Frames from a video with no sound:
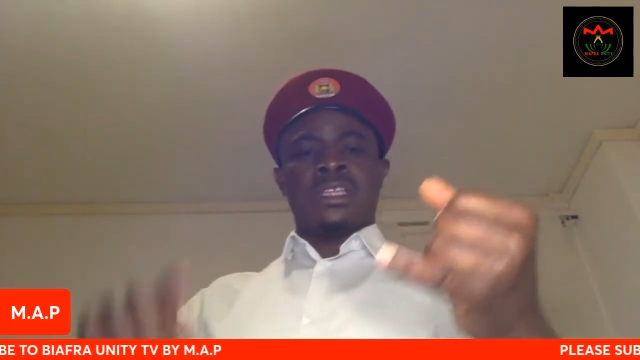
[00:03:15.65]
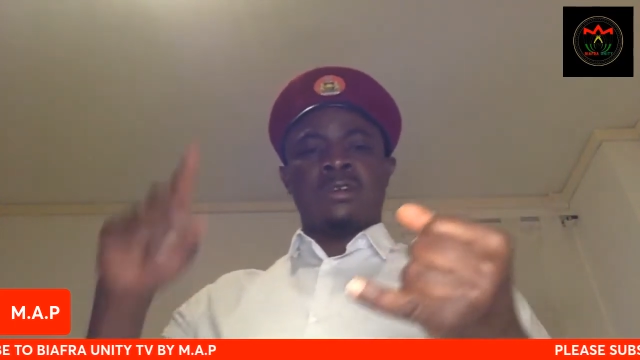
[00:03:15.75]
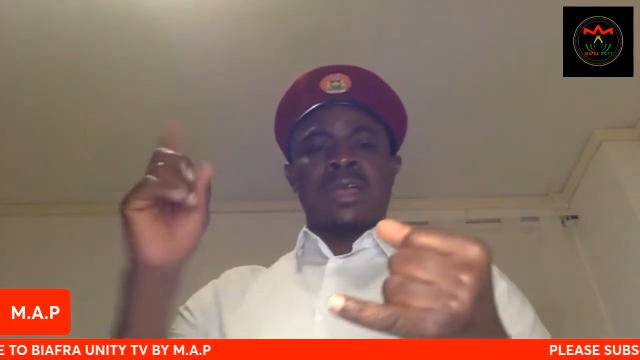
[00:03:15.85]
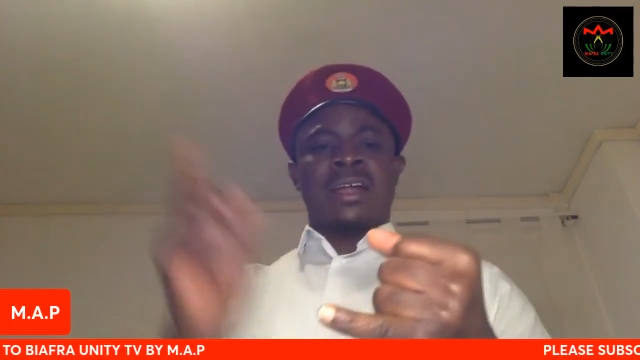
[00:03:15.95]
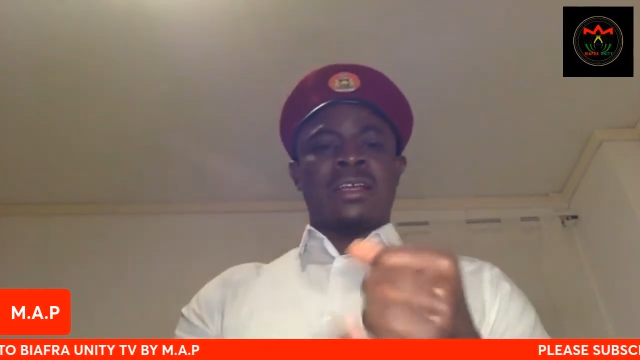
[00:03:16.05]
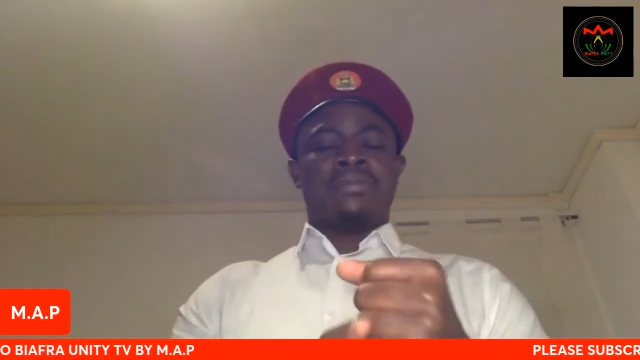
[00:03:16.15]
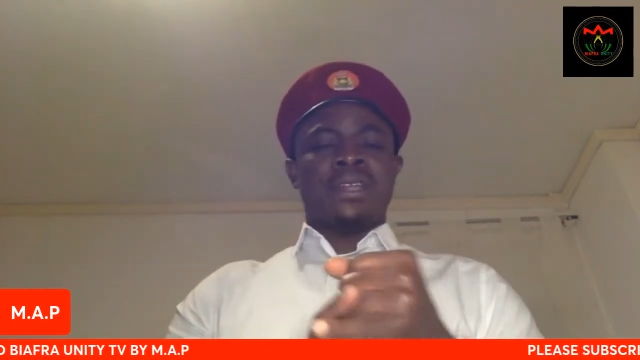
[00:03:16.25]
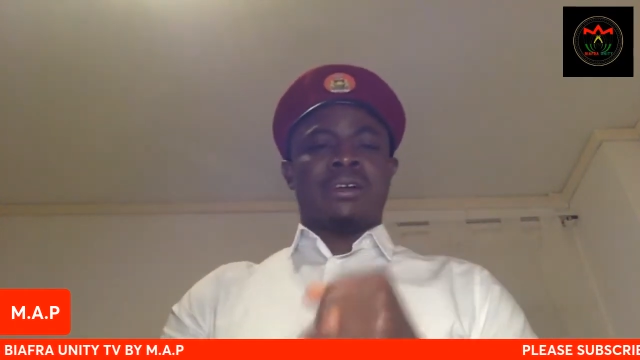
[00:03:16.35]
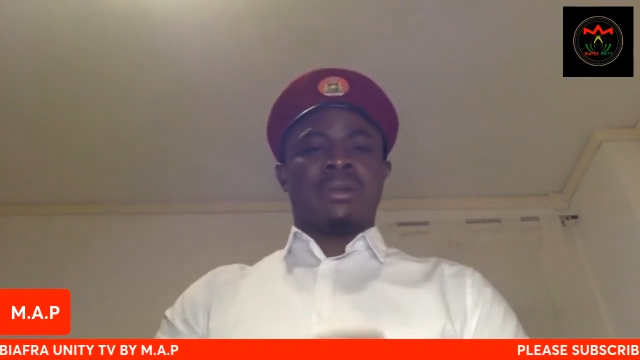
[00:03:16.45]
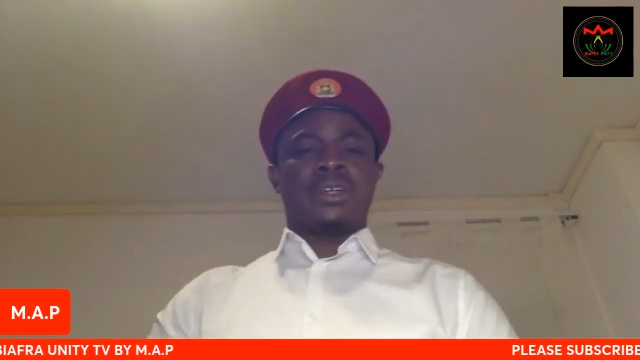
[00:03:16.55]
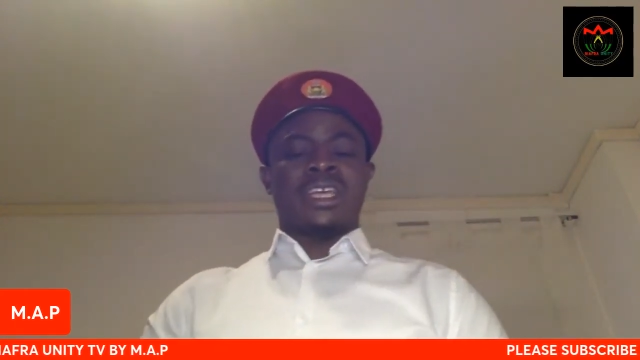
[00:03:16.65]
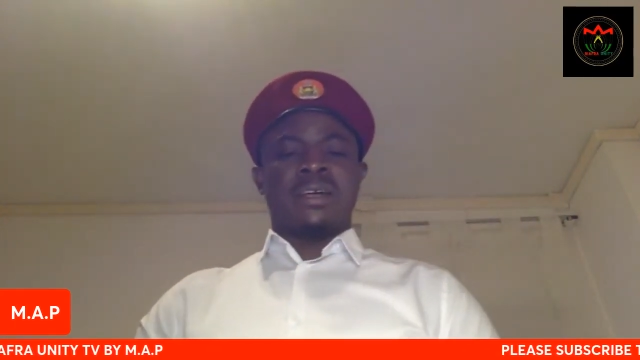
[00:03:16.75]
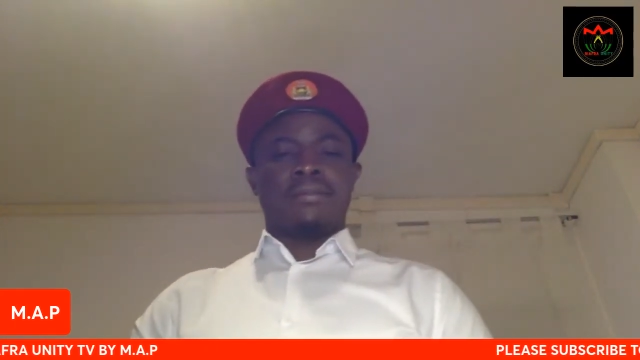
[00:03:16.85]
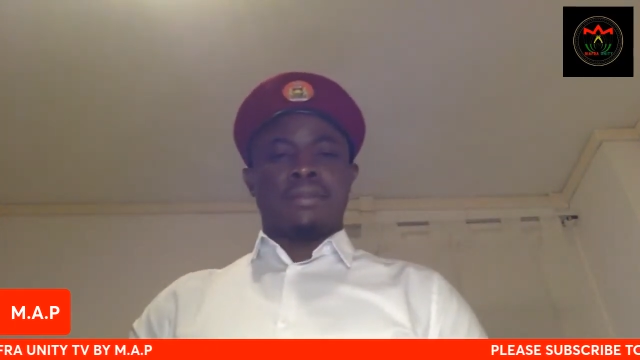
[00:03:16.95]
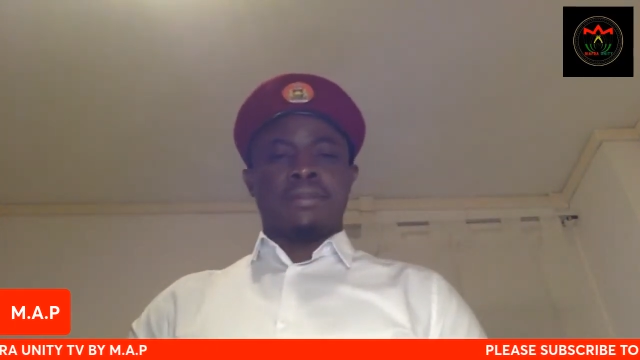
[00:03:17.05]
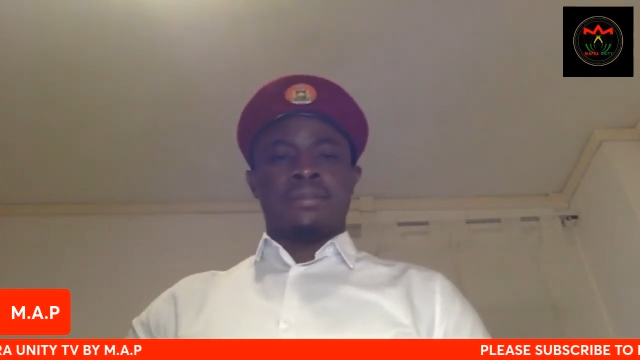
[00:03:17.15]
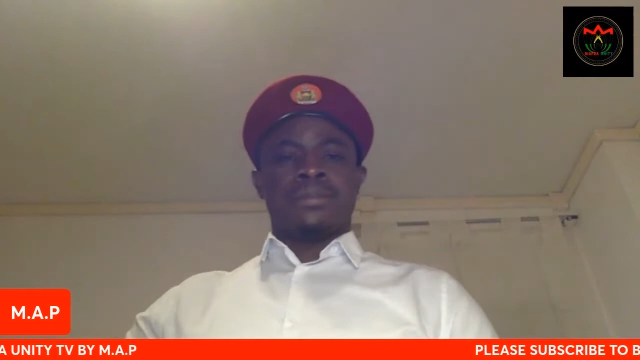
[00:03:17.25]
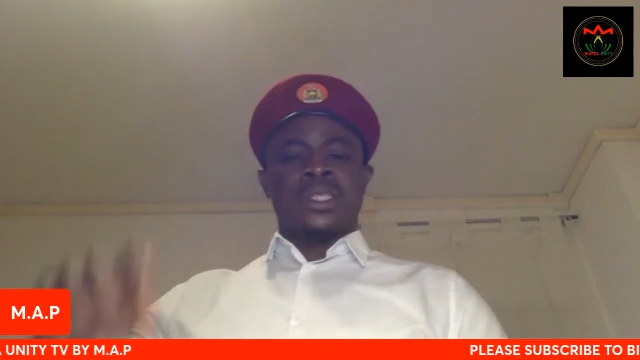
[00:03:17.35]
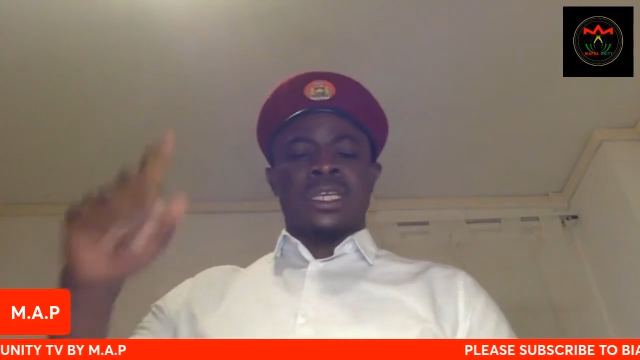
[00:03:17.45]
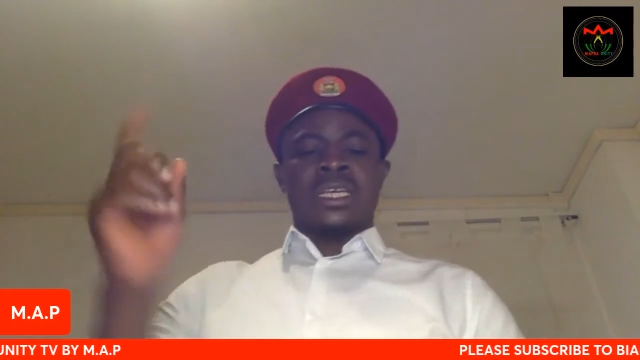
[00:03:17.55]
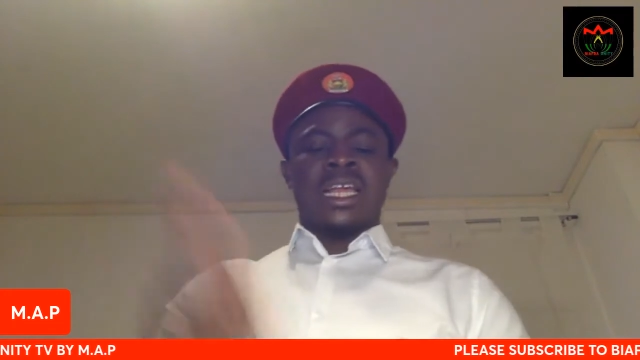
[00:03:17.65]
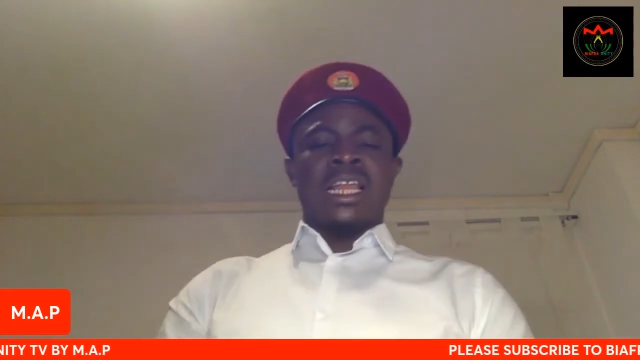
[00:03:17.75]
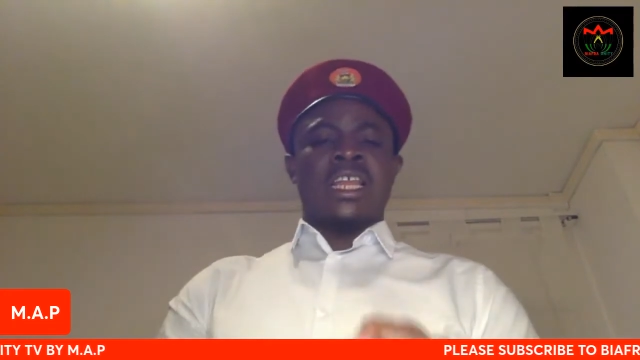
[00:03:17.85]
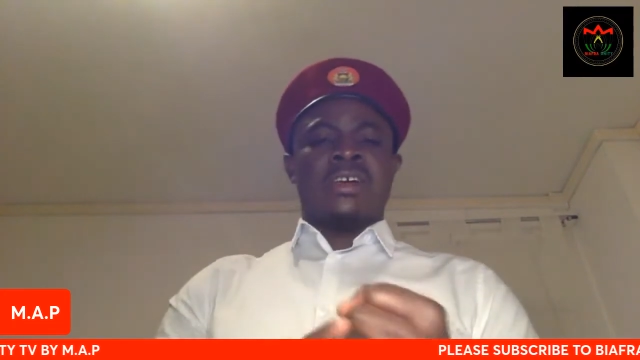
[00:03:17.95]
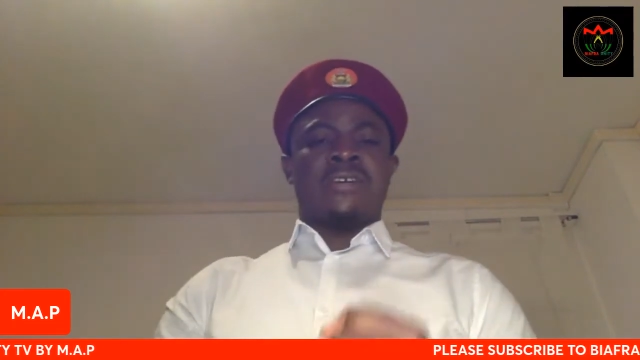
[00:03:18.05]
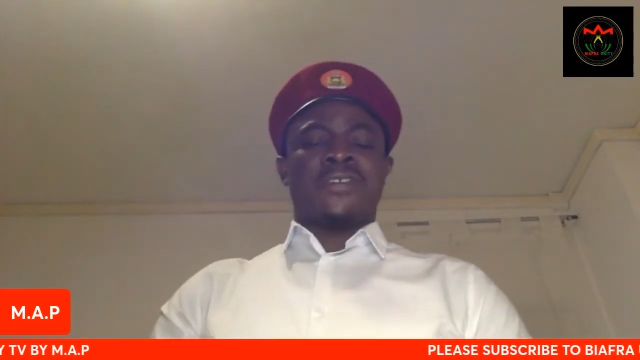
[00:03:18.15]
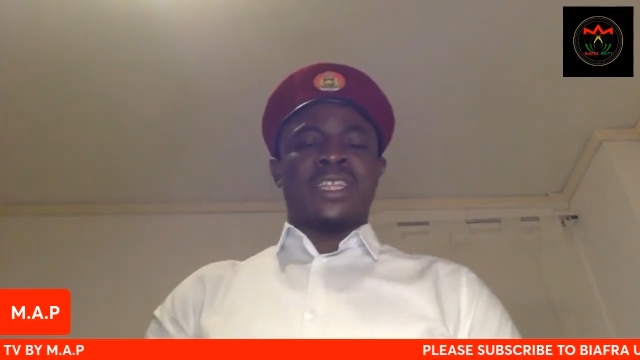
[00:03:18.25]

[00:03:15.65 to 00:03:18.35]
They were raping our mother, killing our